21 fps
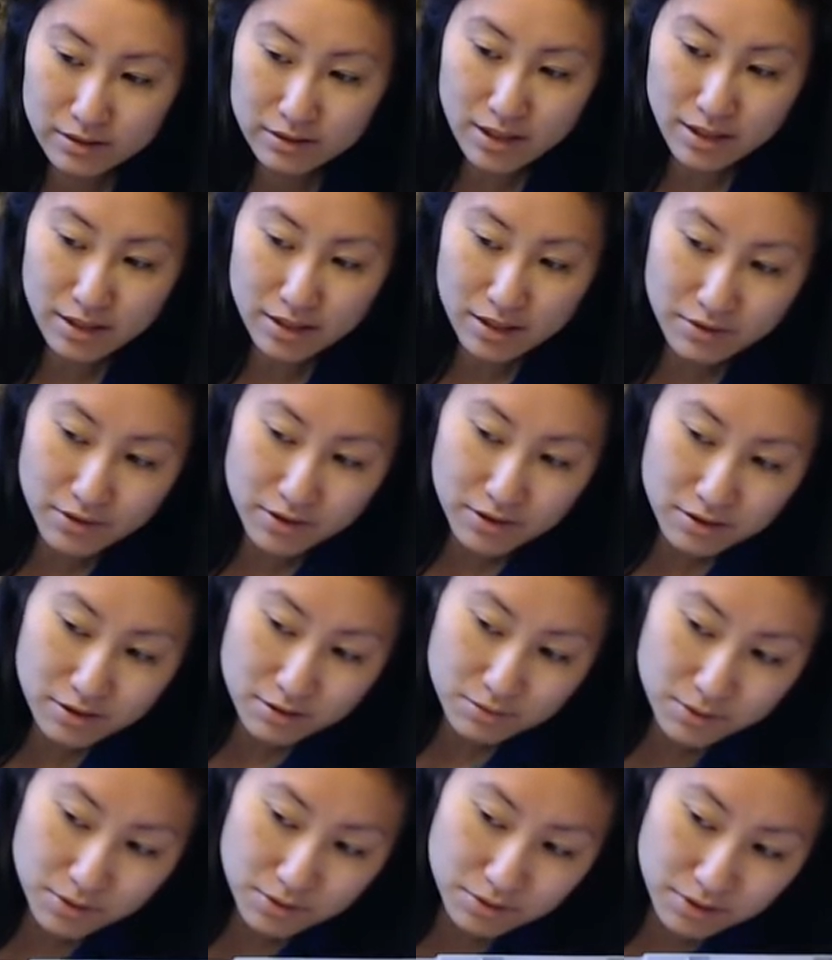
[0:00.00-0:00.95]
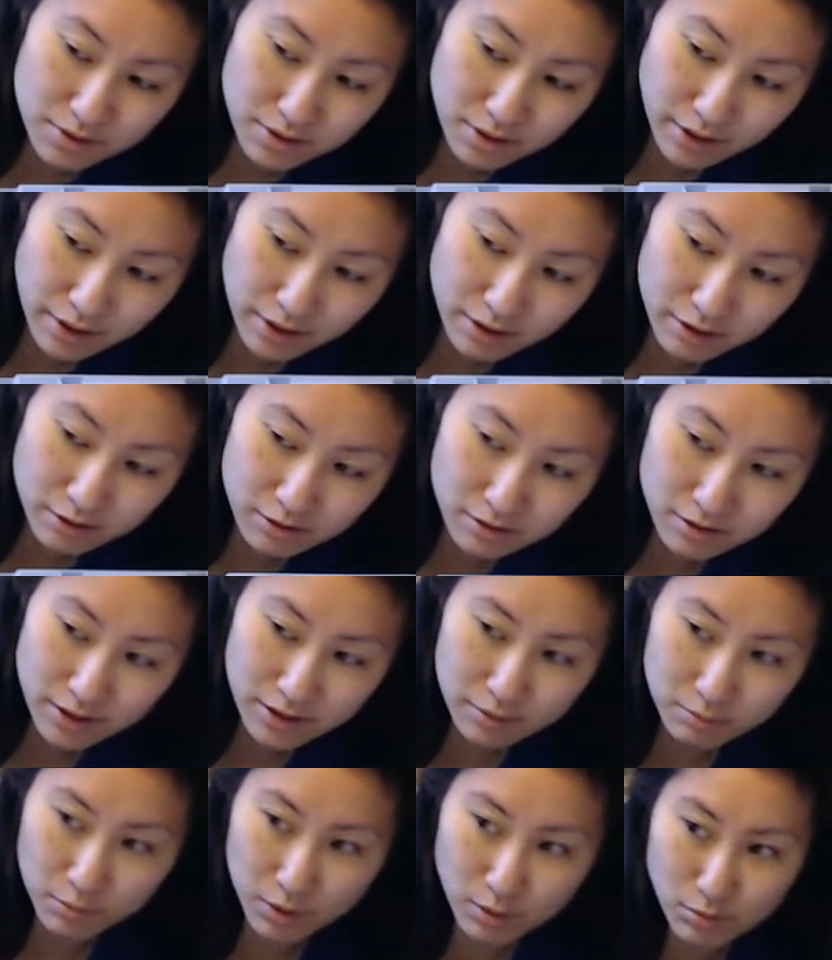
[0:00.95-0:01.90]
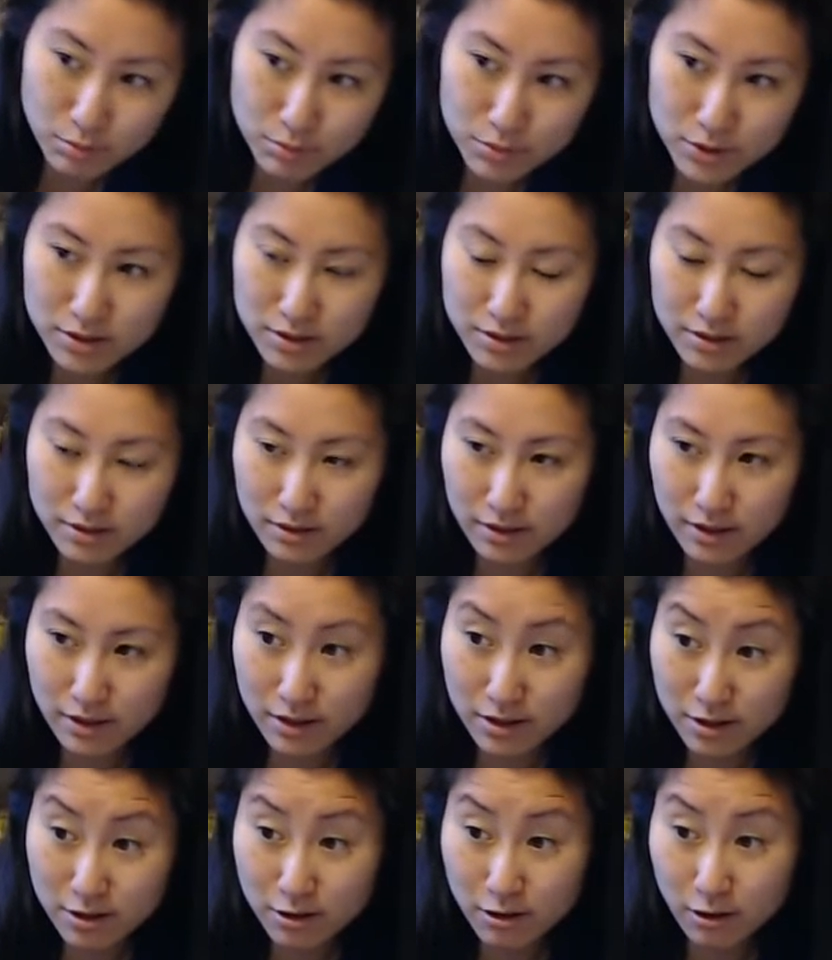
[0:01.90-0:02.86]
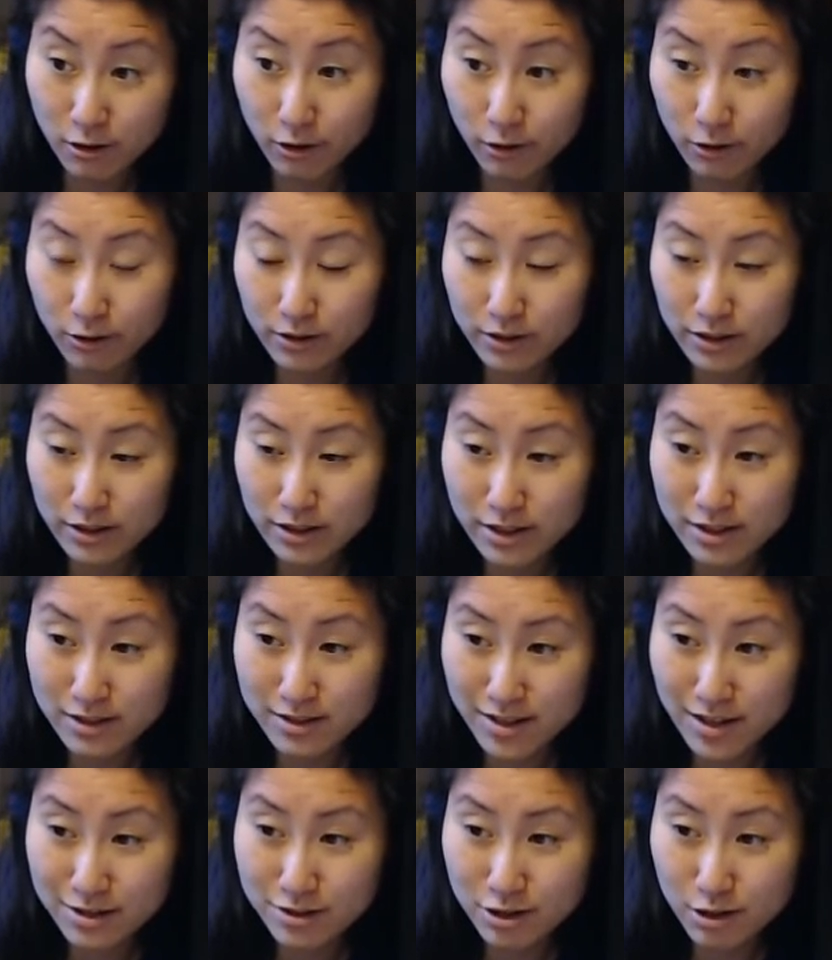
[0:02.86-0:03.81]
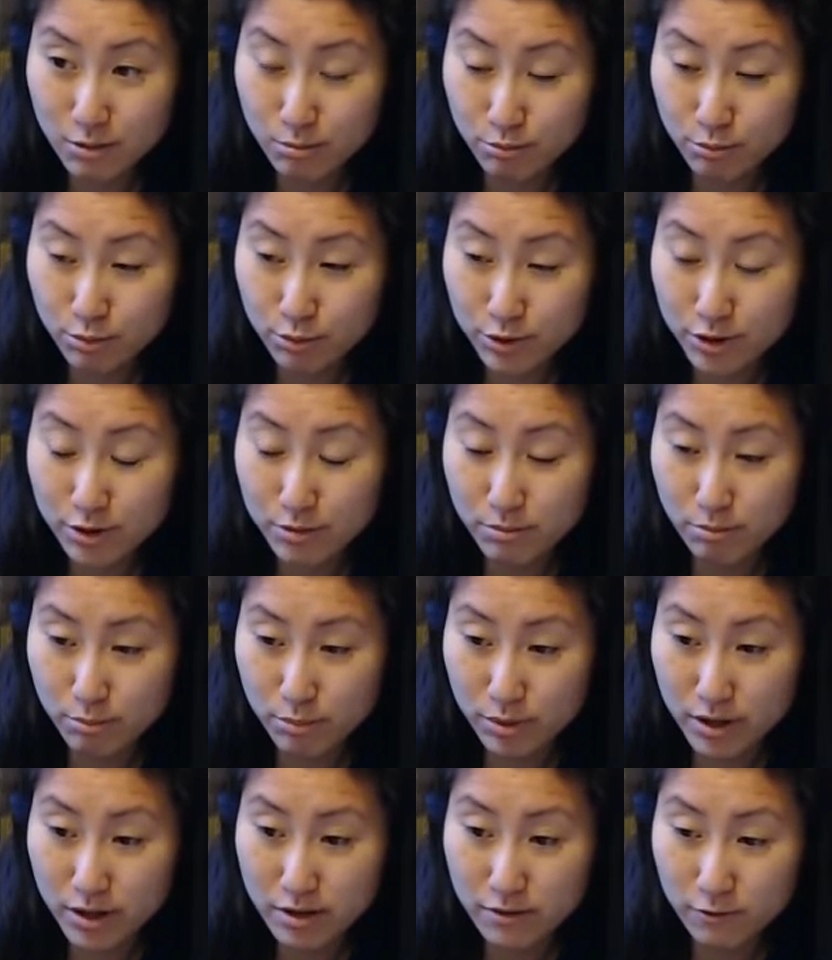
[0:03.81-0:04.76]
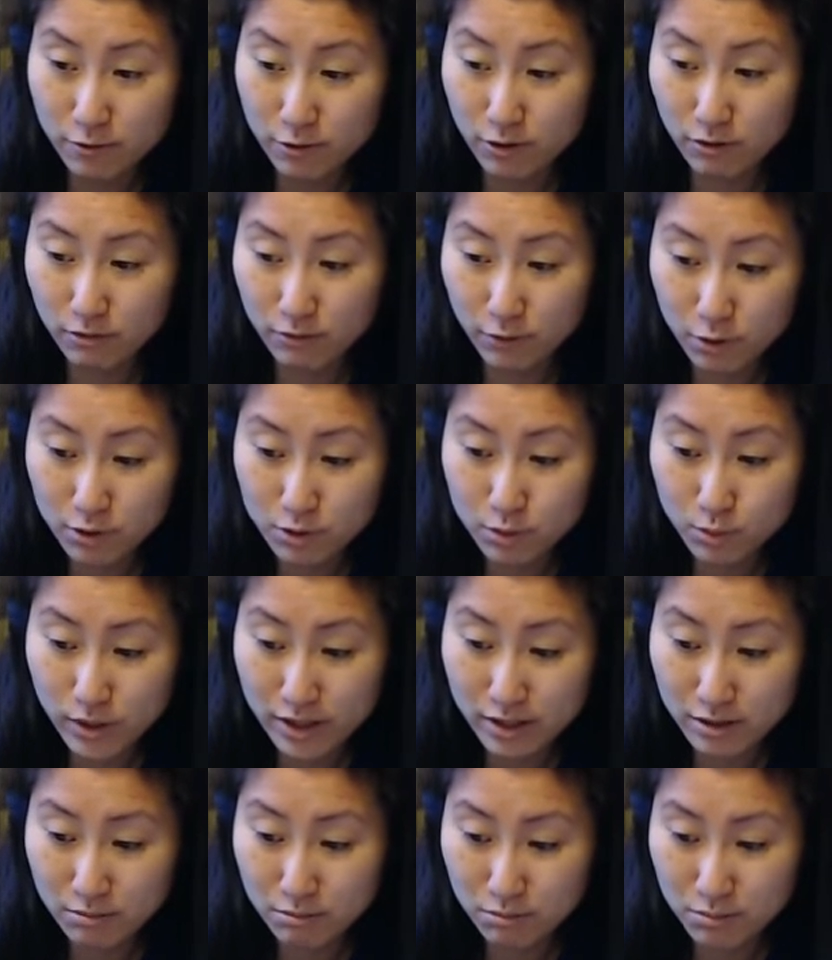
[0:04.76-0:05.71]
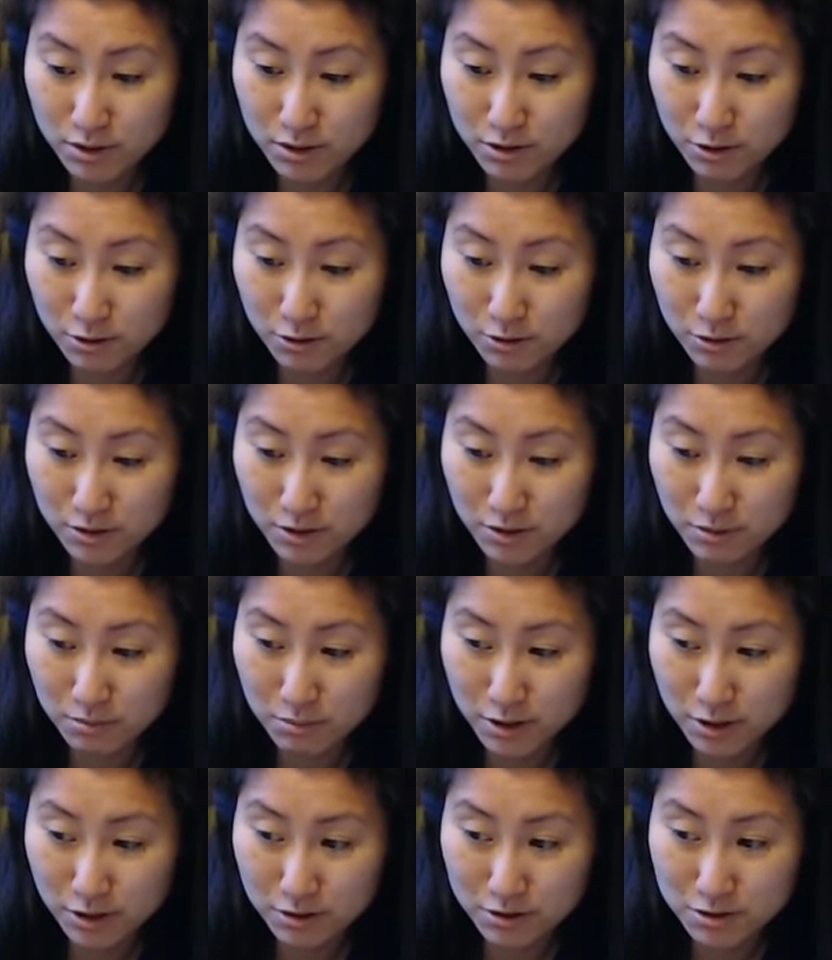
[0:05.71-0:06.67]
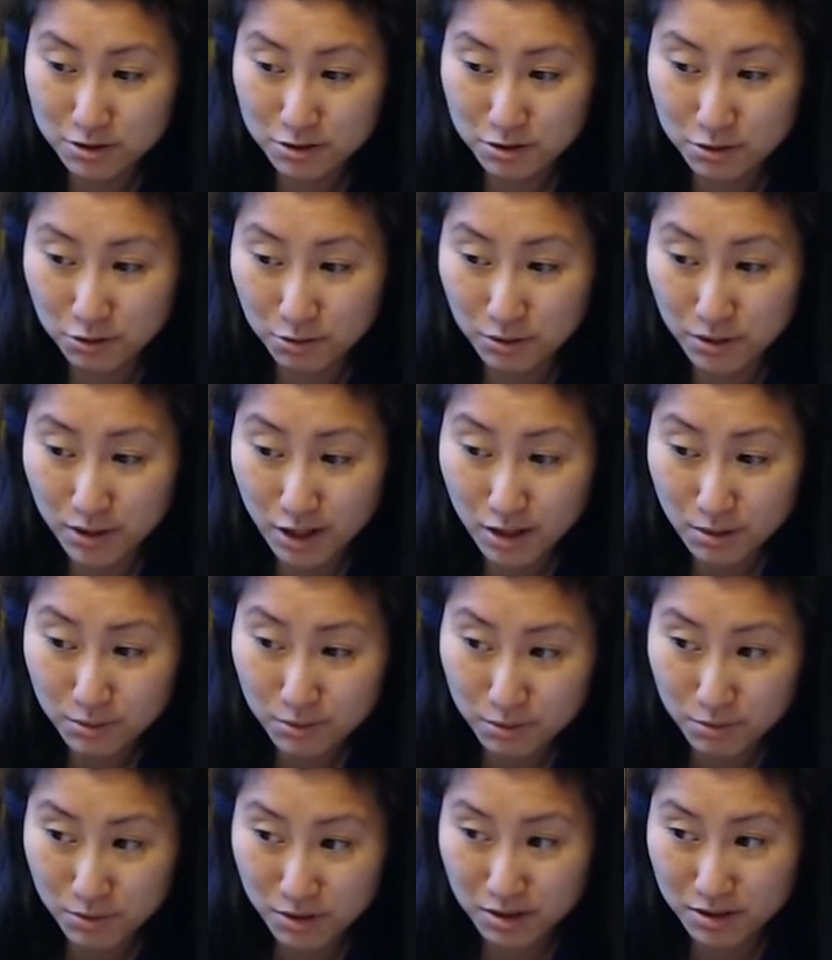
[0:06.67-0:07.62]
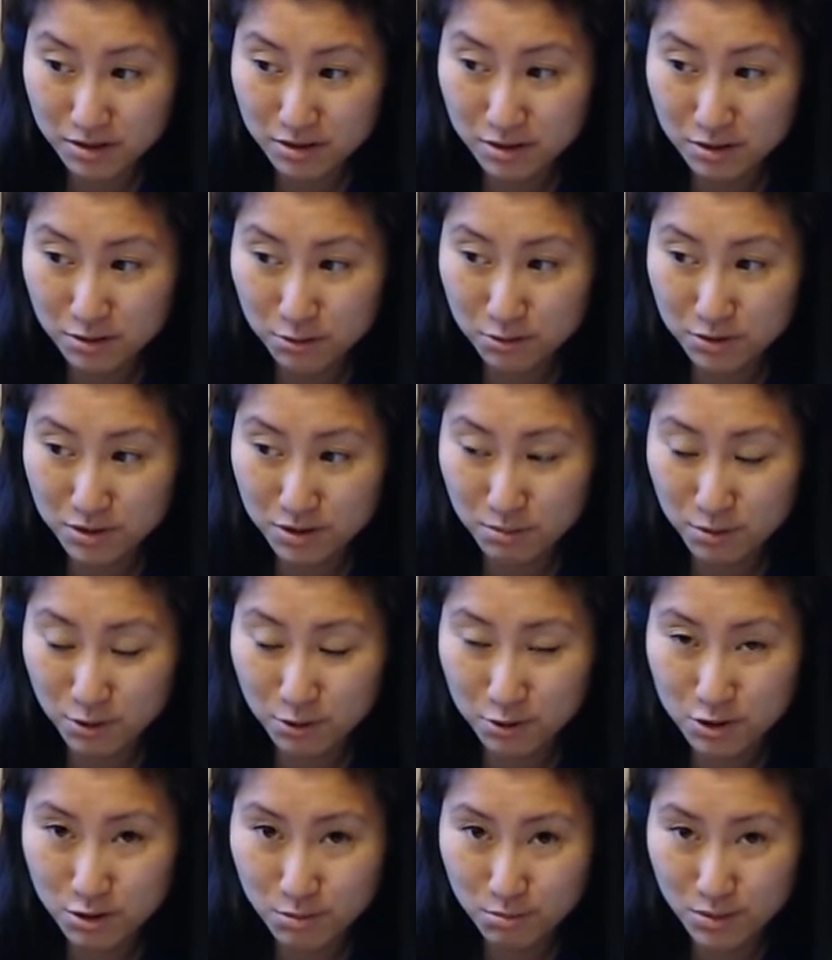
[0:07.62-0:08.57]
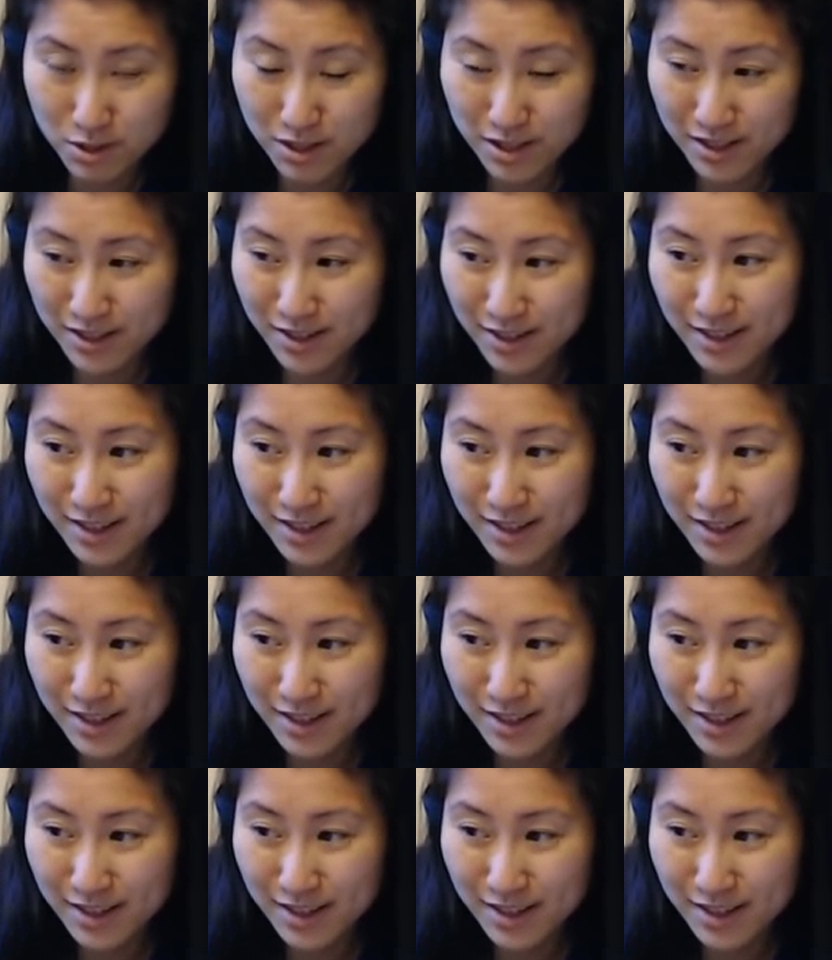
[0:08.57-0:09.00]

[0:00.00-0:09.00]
even in terms of scale, like Bumblebee here, he's actually a pretty big for a Volkswagen Beetle compared to Optimus, who's supposed to be